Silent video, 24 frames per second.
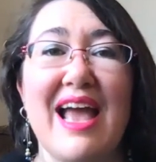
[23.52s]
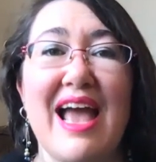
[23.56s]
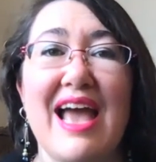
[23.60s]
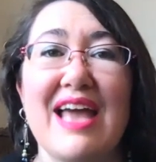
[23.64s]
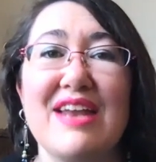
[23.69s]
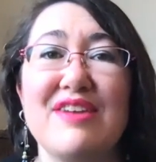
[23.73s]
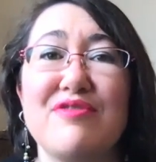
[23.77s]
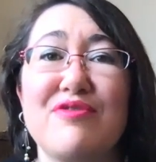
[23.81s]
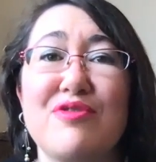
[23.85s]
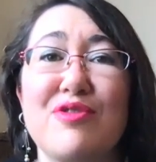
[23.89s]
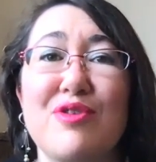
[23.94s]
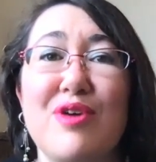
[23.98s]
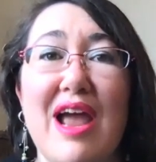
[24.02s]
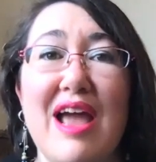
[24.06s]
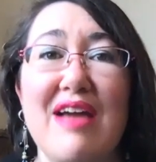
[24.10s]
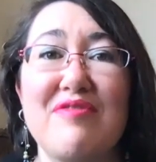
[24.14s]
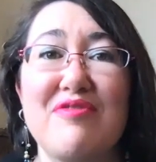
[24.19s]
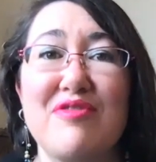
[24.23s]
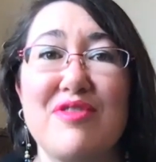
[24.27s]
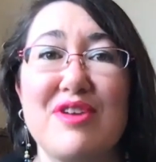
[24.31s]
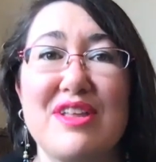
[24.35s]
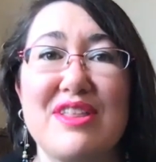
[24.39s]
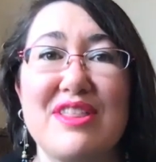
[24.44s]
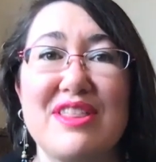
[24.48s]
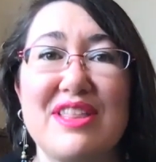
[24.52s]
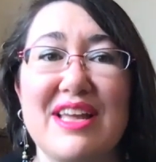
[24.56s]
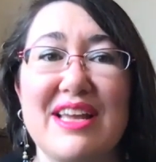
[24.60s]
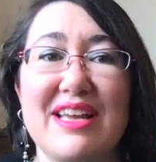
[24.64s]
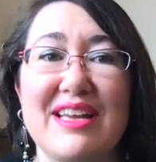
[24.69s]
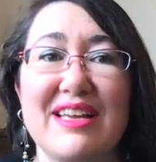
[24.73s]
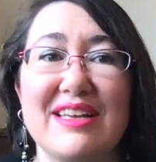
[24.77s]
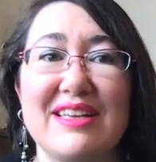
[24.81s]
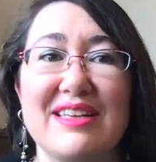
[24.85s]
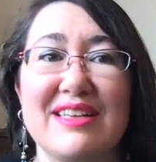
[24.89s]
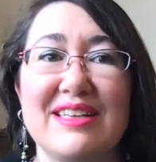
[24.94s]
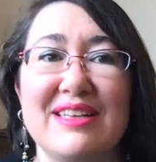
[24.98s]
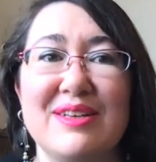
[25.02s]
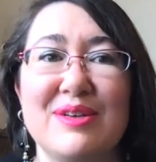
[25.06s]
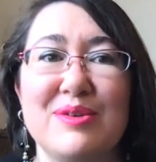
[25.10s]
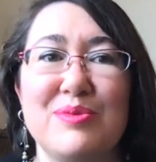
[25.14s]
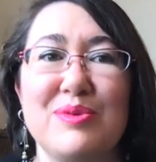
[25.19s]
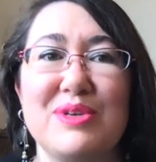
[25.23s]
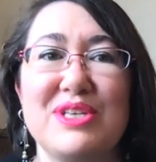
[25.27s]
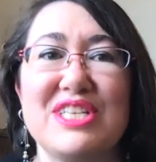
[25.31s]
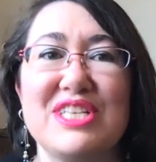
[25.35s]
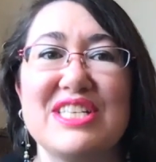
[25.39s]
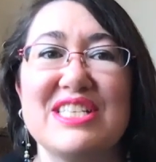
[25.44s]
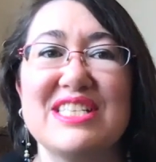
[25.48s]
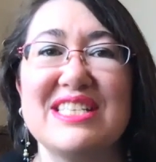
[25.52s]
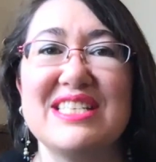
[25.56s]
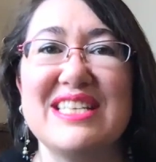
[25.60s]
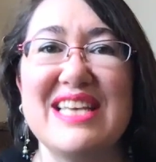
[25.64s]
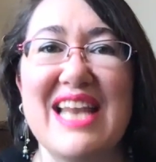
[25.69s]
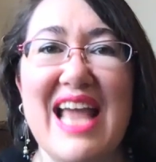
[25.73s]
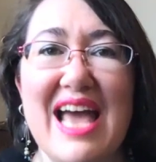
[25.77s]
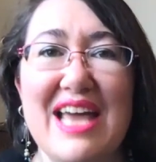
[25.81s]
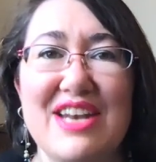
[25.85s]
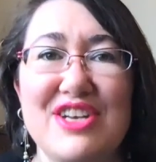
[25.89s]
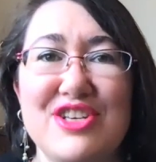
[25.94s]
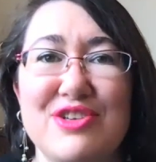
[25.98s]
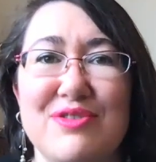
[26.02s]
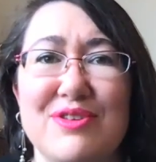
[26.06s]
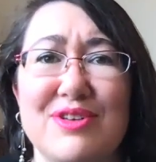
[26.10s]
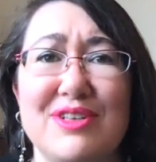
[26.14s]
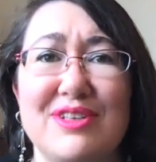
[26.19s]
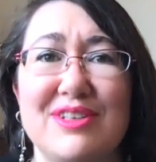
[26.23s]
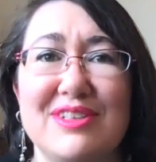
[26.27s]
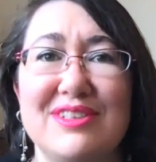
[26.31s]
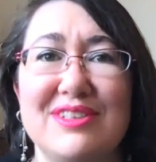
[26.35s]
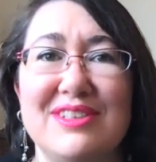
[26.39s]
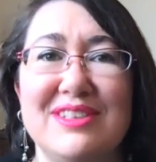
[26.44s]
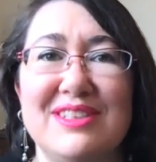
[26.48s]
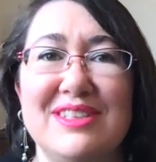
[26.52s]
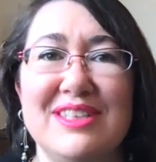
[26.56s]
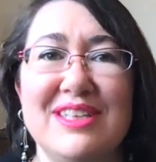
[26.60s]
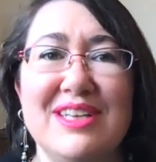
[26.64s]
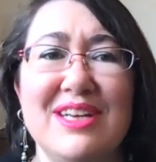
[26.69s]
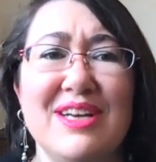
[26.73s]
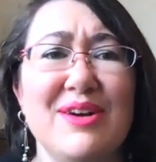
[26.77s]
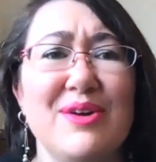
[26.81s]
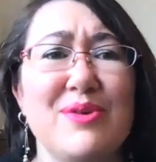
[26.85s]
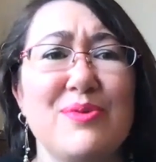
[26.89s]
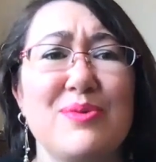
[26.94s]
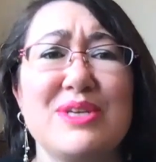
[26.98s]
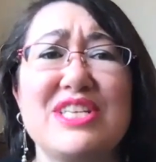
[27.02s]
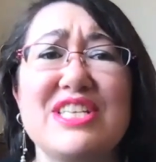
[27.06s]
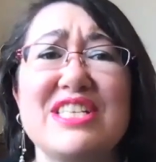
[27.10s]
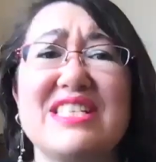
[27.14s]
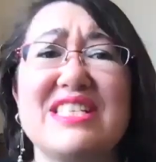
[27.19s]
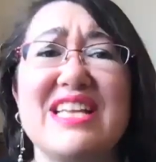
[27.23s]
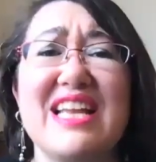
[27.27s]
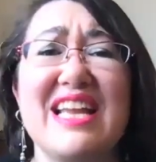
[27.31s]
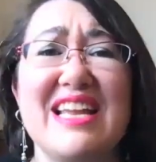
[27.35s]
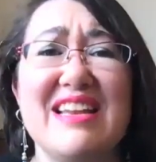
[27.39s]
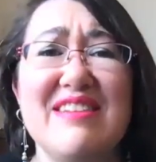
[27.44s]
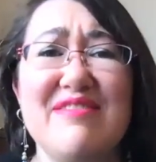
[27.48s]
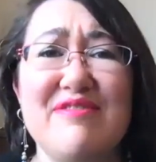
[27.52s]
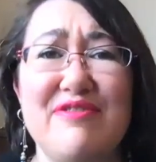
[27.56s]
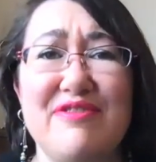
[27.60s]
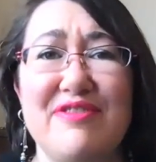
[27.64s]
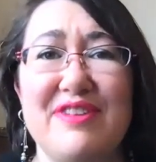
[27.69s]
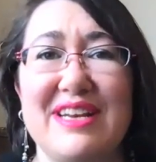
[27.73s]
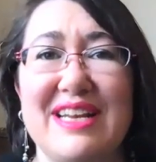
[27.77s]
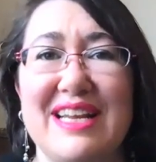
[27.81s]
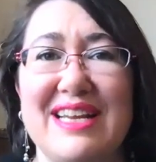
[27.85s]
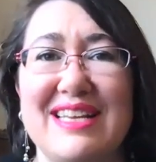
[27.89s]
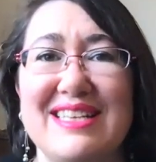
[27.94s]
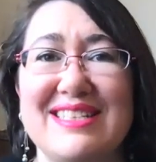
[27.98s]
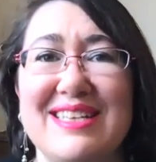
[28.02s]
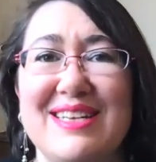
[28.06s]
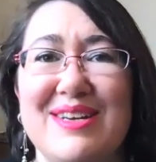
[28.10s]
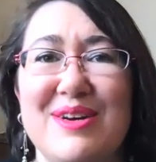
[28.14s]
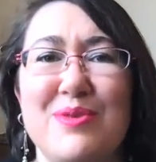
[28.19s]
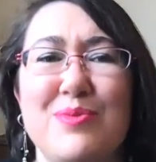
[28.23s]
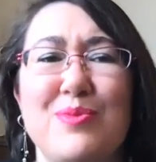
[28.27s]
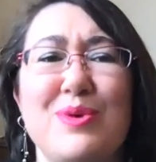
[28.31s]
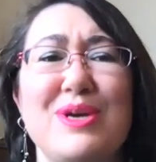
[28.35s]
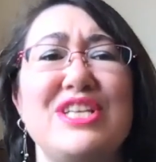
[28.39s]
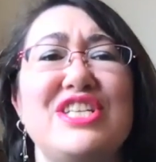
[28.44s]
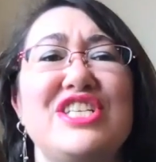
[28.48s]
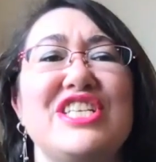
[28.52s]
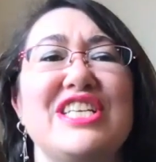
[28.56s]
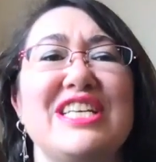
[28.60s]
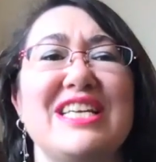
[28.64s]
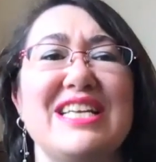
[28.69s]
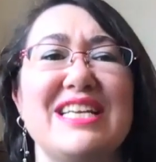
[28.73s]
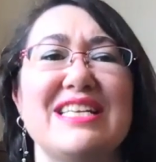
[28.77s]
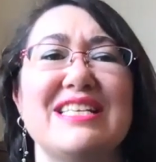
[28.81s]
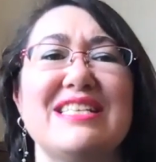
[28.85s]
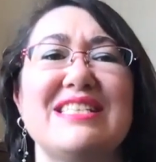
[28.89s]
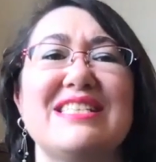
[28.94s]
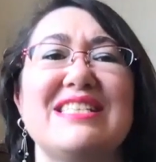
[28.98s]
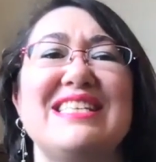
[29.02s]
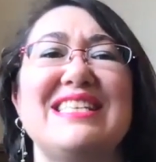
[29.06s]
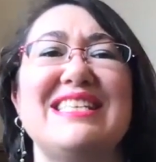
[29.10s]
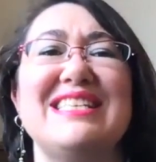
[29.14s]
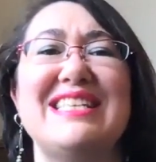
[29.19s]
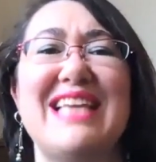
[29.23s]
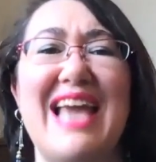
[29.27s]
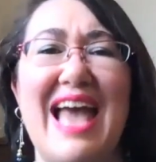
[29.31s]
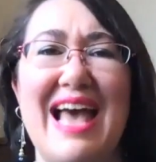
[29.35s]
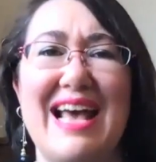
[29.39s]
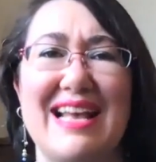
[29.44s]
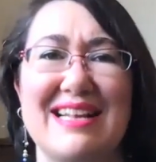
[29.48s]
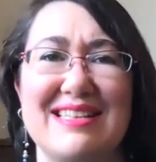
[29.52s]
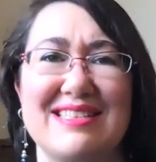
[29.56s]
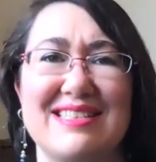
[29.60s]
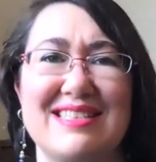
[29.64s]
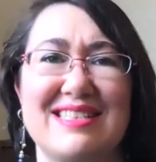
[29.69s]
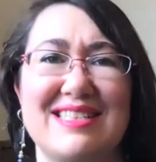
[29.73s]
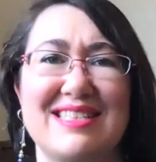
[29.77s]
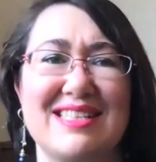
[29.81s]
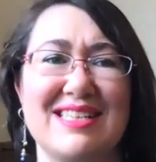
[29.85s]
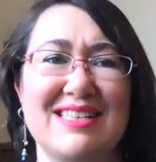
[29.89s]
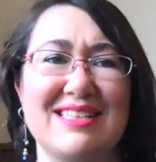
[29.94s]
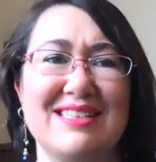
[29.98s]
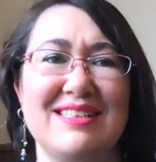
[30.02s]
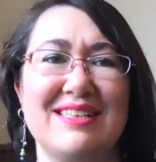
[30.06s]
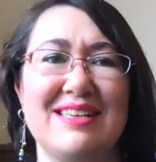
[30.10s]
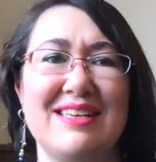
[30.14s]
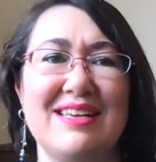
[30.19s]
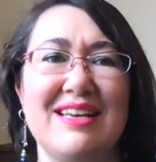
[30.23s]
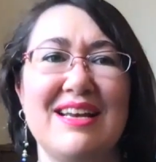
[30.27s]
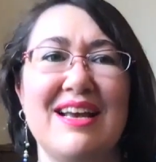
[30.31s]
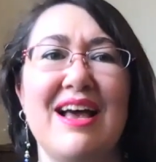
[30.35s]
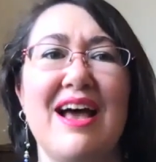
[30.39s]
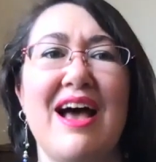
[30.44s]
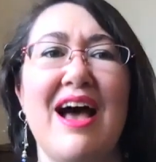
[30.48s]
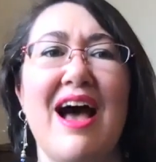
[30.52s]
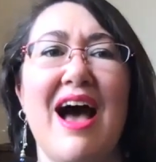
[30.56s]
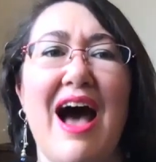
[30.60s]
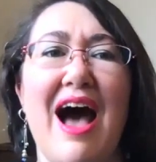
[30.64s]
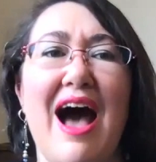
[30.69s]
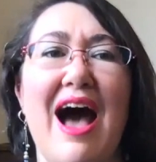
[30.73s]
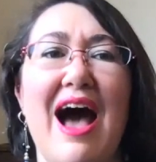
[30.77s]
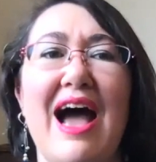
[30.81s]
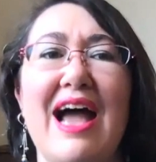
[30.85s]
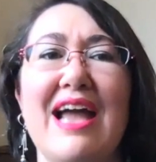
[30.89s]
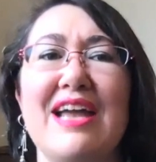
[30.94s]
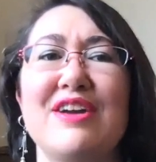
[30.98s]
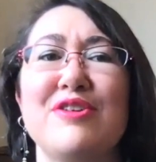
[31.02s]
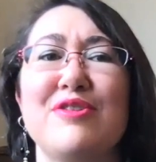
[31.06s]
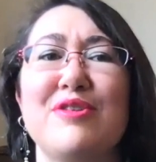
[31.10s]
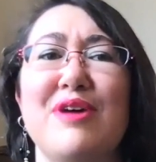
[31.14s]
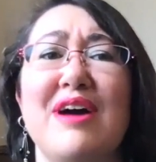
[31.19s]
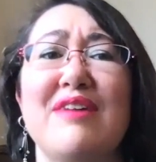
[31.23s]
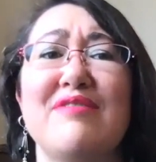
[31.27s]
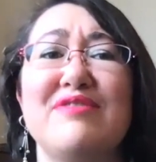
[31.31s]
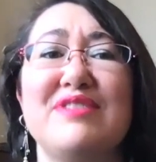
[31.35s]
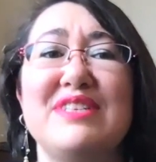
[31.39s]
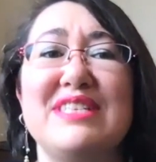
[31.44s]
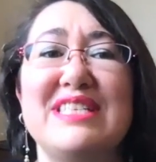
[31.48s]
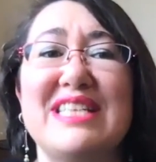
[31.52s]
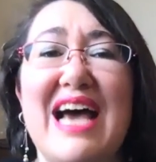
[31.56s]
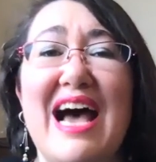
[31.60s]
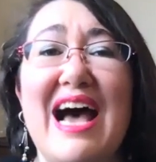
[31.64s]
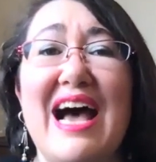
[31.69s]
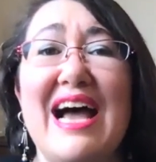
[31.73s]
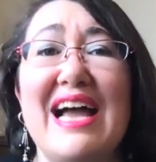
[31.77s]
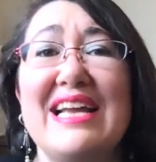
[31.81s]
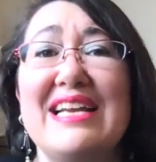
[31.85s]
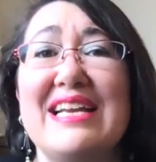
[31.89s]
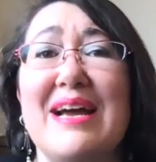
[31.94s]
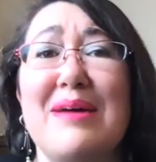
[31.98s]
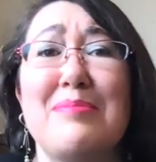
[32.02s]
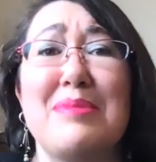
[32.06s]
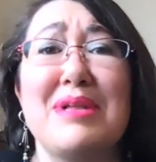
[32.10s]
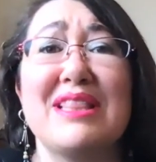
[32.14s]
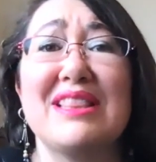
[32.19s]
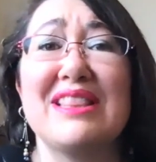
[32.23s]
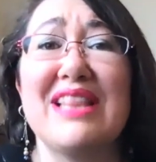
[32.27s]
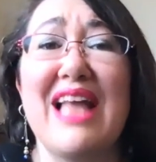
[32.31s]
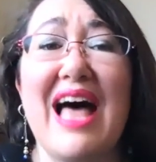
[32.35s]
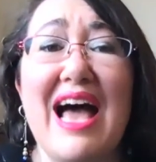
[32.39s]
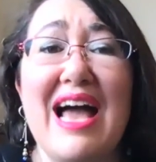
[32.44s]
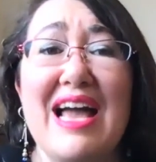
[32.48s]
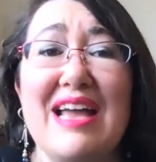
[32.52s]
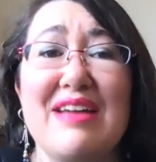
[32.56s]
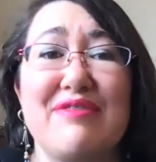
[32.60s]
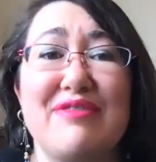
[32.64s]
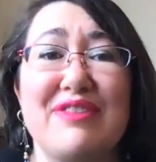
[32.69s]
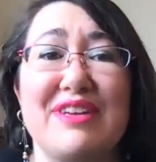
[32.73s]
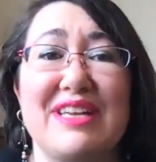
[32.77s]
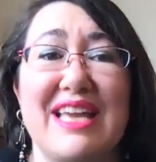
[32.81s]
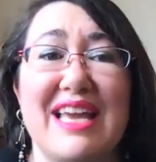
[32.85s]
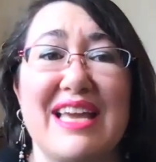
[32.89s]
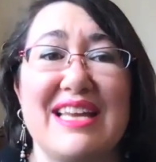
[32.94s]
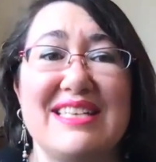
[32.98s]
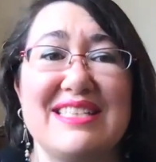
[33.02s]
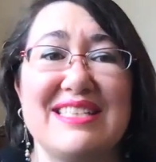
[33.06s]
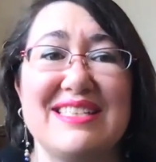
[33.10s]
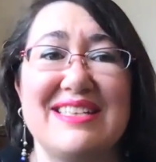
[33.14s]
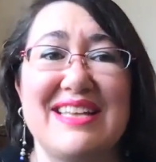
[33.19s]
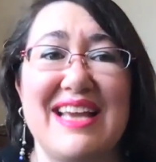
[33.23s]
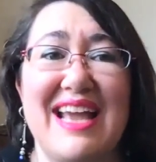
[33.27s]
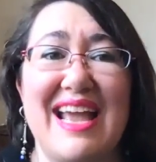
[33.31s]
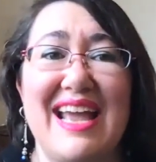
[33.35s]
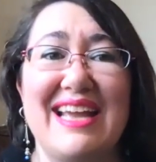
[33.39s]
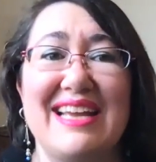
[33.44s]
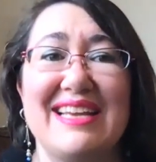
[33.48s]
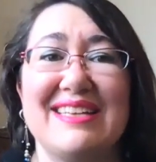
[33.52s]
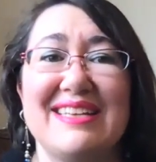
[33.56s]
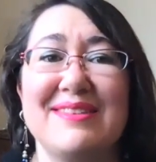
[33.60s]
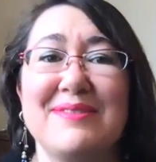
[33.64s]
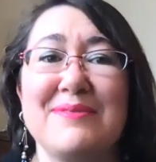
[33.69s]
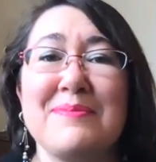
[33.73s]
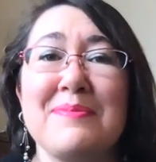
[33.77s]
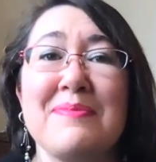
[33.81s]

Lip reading: and for everything which is natural, which is infinite, which is yes. I who have died am alive again today,